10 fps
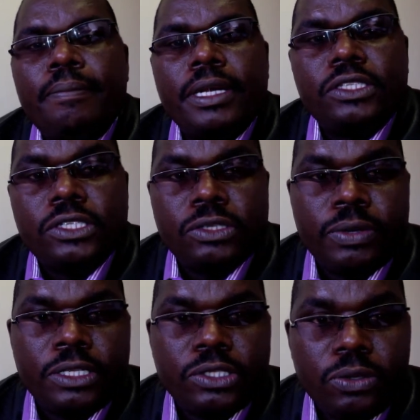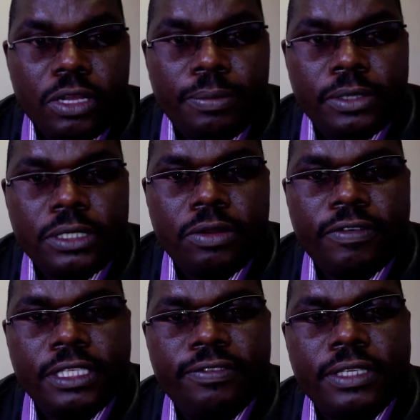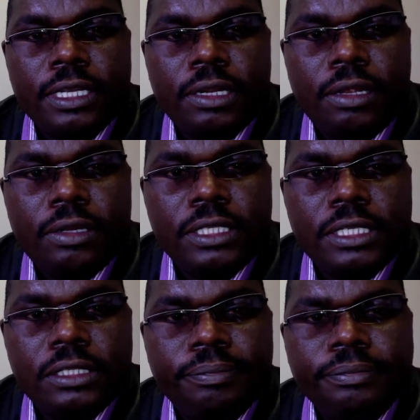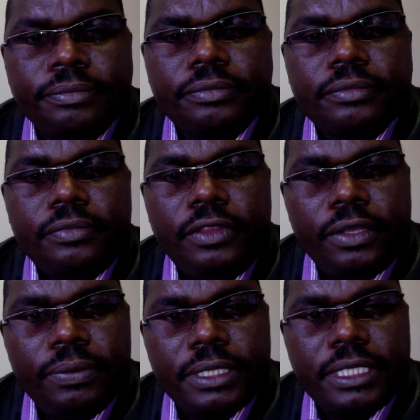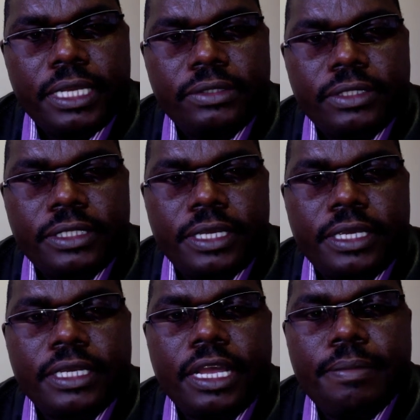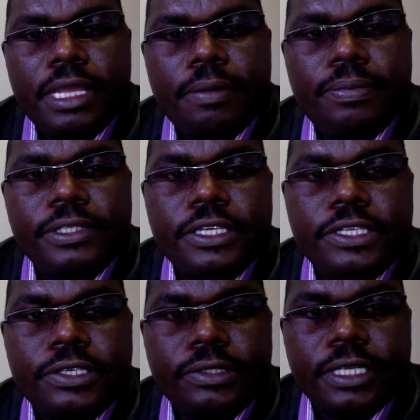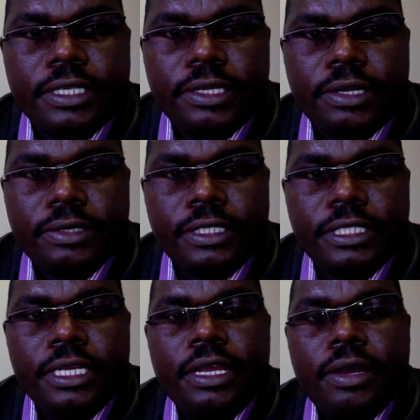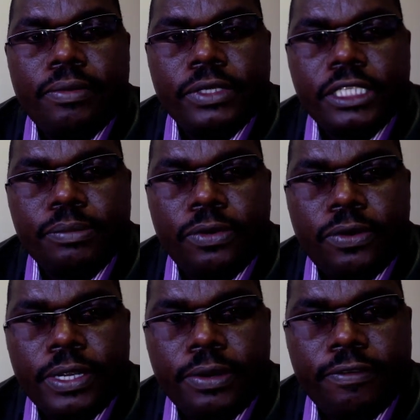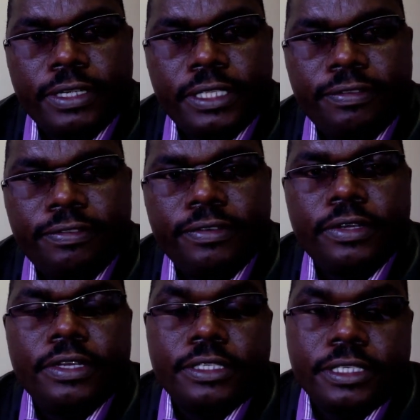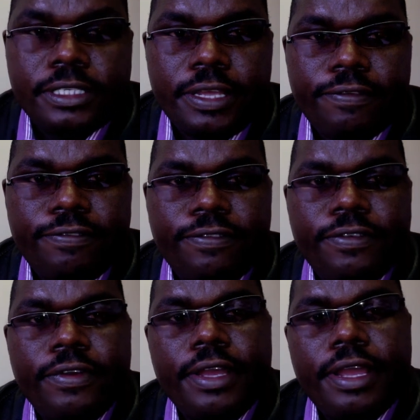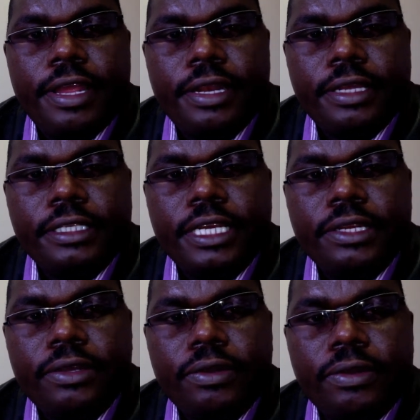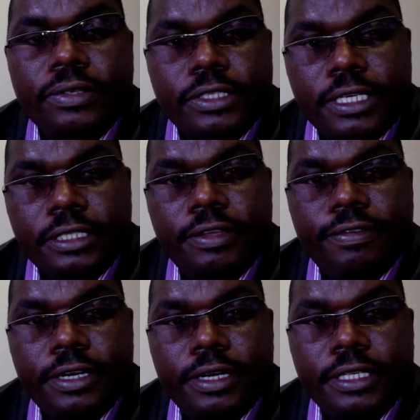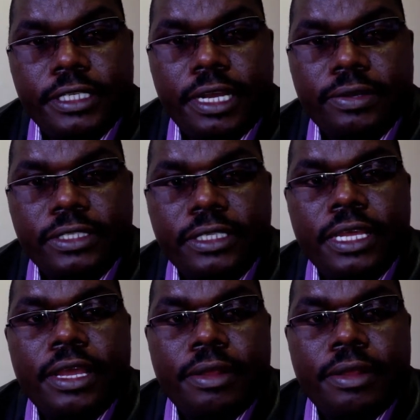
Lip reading: But also when you talk about innovative technologies, we are trying to say coming up with a new technology which is more innovative, safe, and can construct a very nice house.